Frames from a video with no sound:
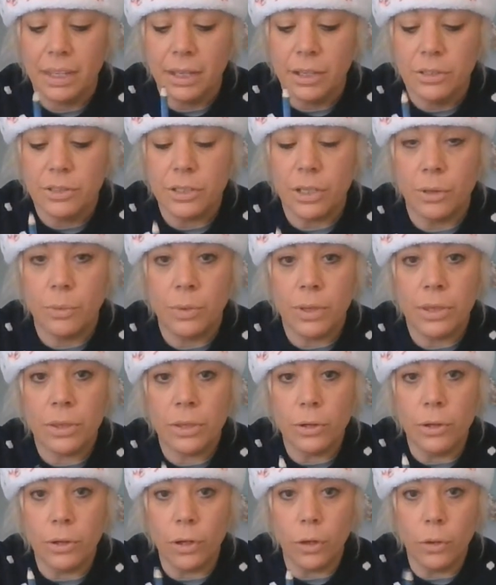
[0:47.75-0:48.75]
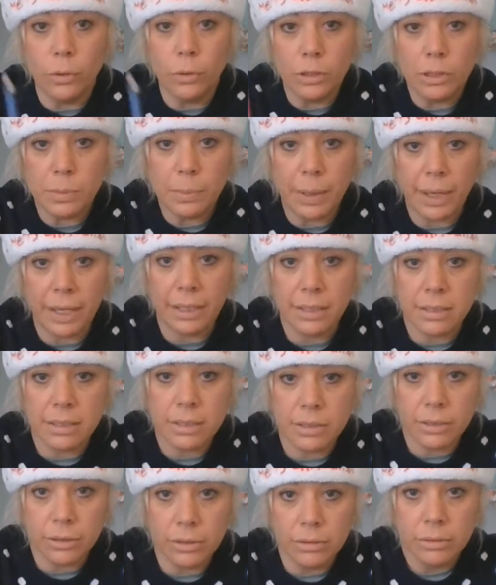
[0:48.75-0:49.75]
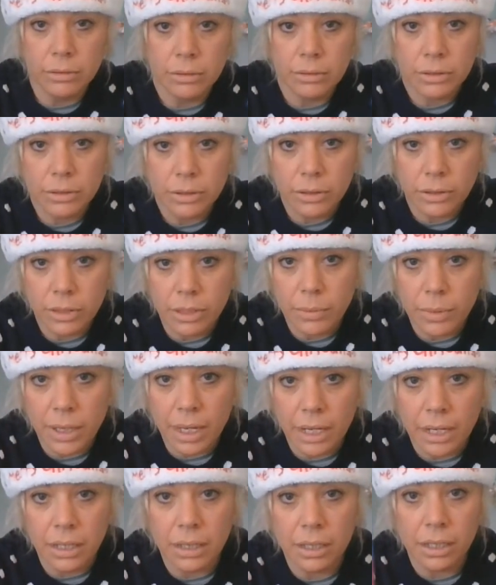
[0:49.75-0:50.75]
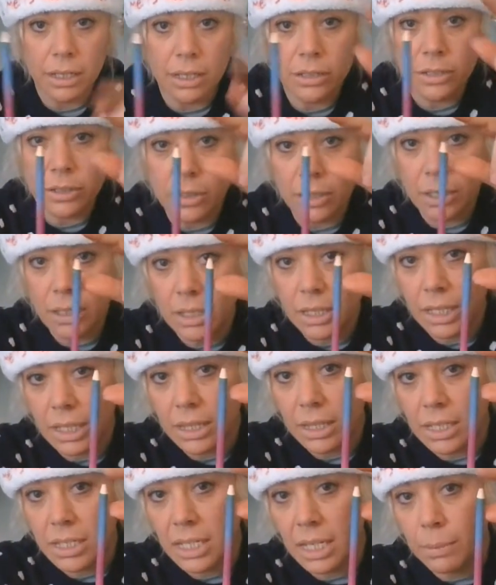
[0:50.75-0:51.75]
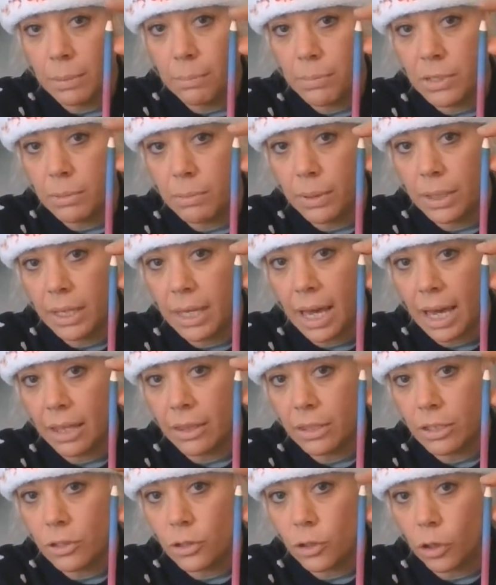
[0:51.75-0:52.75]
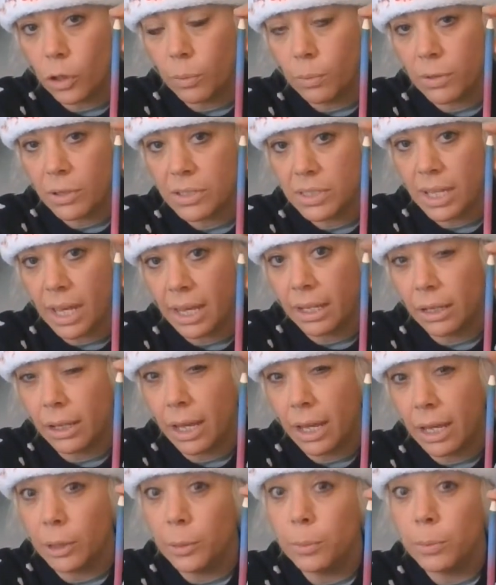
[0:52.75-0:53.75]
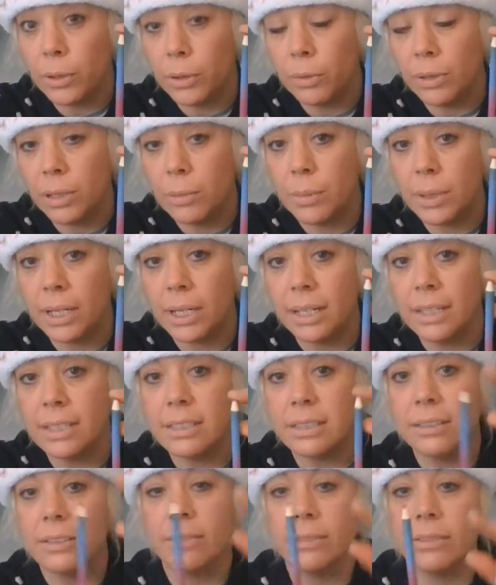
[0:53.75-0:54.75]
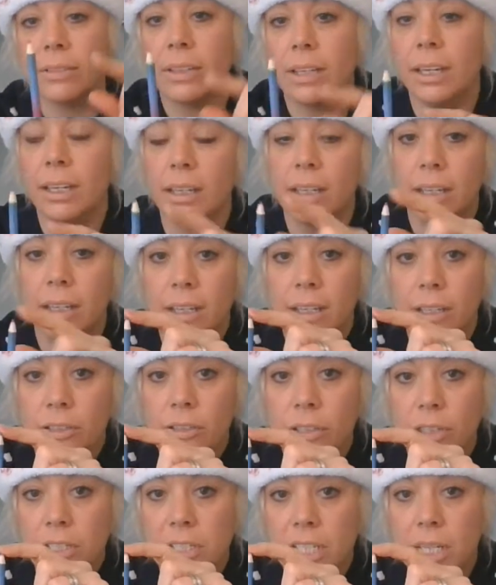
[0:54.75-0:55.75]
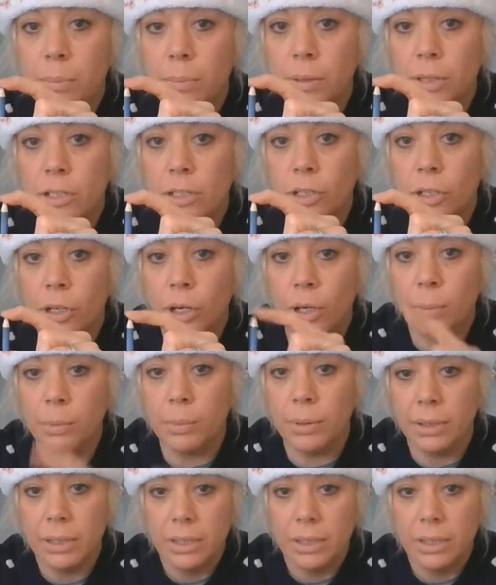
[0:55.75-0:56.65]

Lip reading: So with your old pencil, so it can be anything, you need the tip to be at the top because that will help you in a minute. Okay, so the tip at the top,